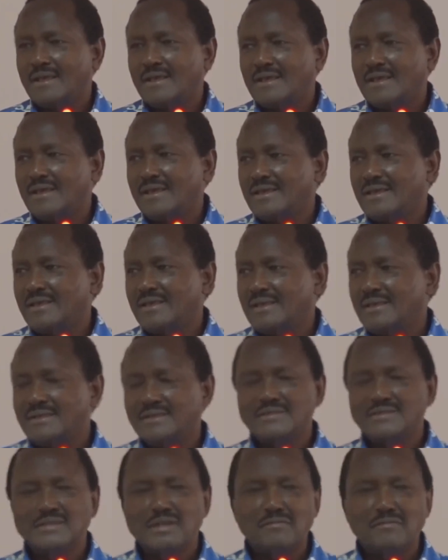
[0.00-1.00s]

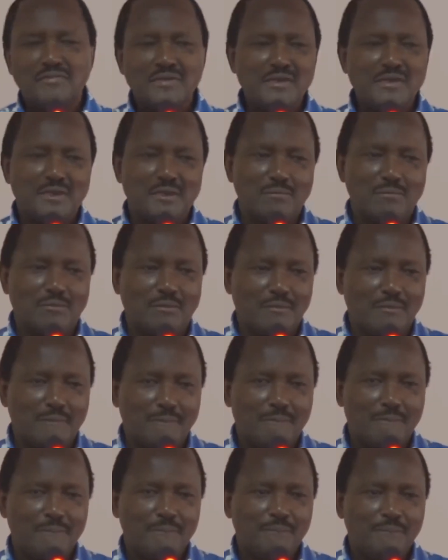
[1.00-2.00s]
It is unthinkable.
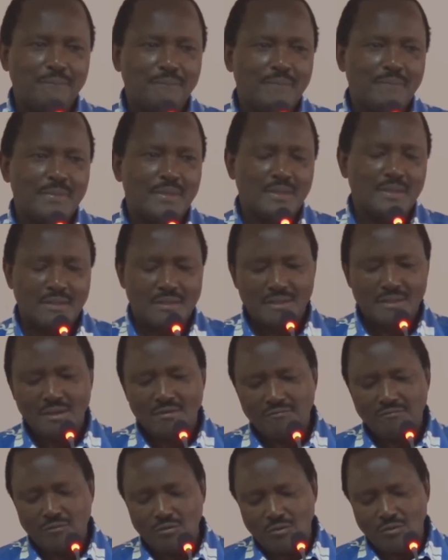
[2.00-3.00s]

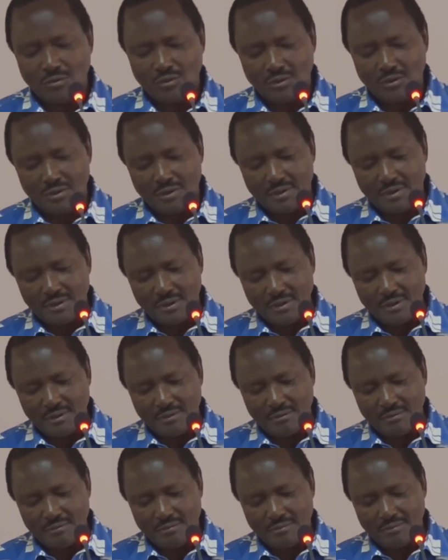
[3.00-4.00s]
Therefore,
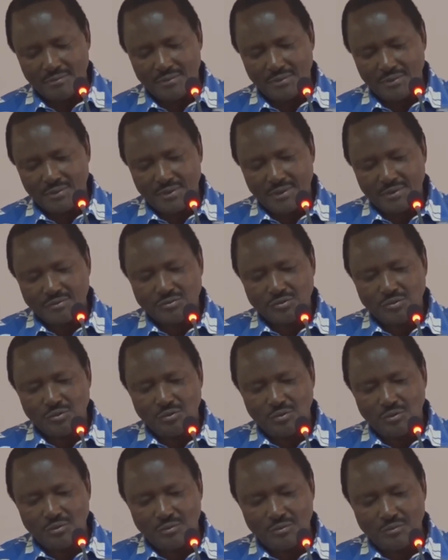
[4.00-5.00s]
I
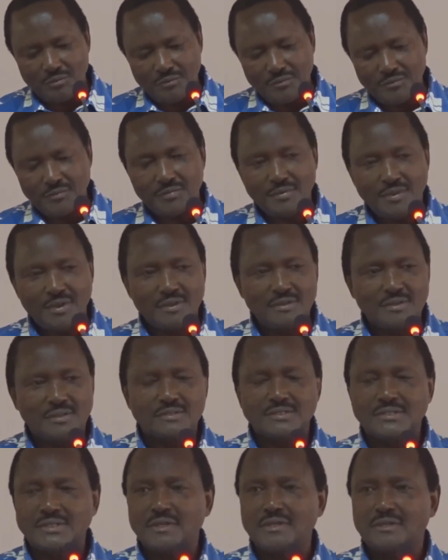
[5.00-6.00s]
saw
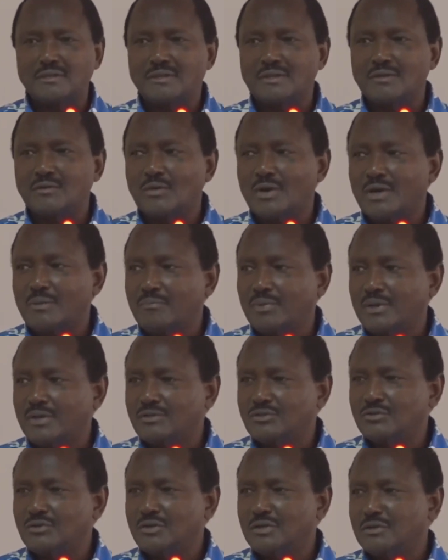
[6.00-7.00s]
others saying that Wiper
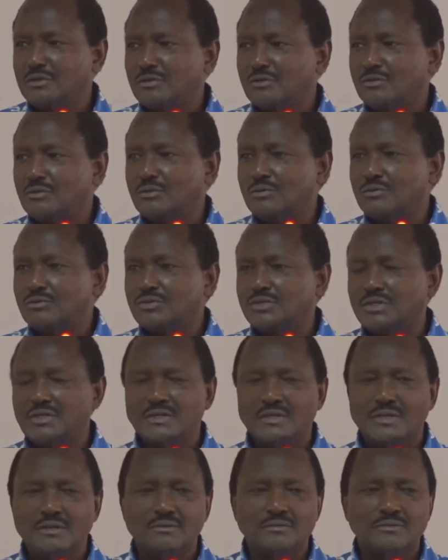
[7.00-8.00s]
is going to
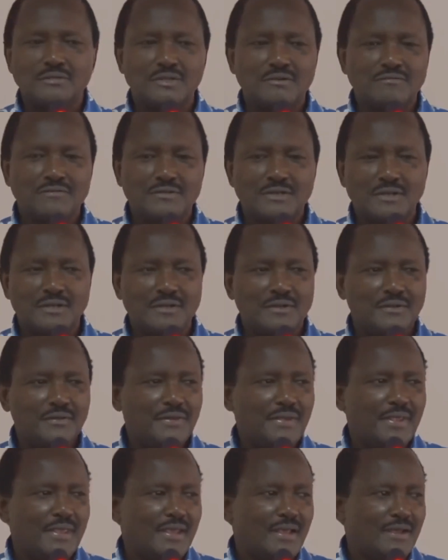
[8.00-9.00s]
State House after
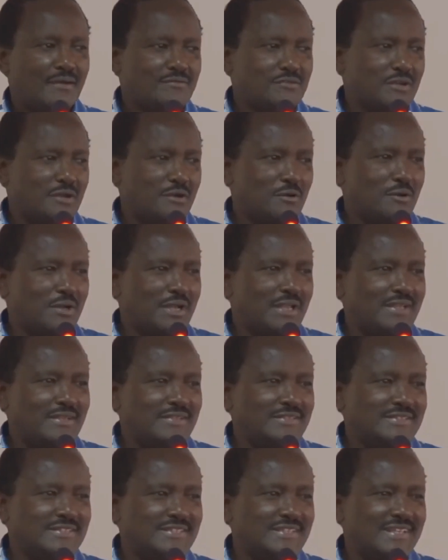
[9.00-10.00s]
our
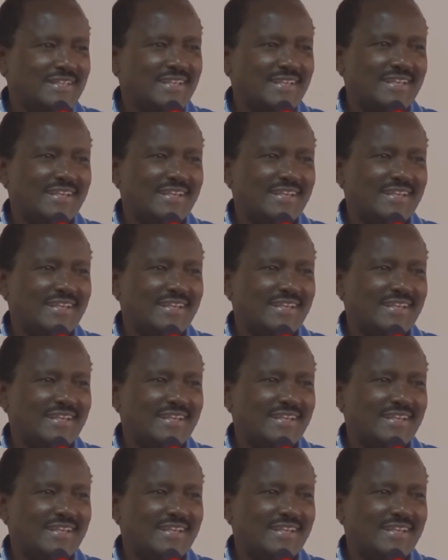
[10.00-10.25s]
colleagues.